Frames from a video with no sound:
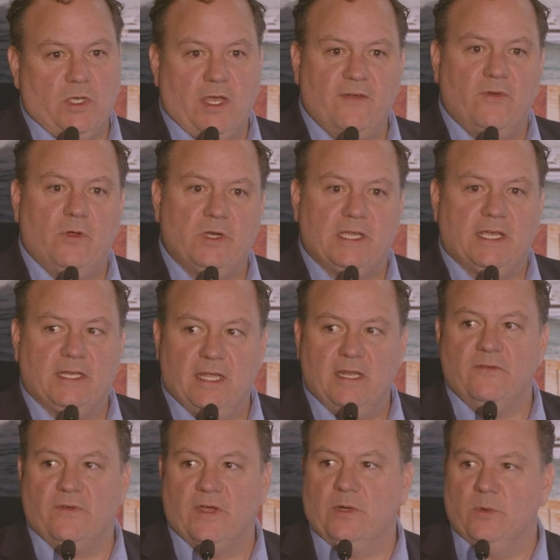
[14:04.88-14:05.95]
I've already
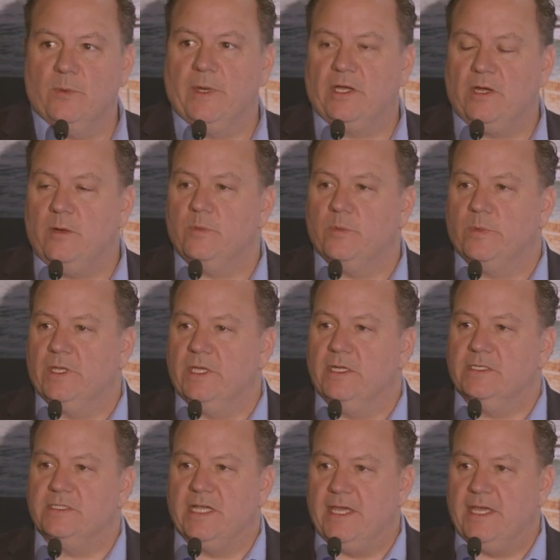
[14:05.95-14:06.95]
identified what my carbon plan is.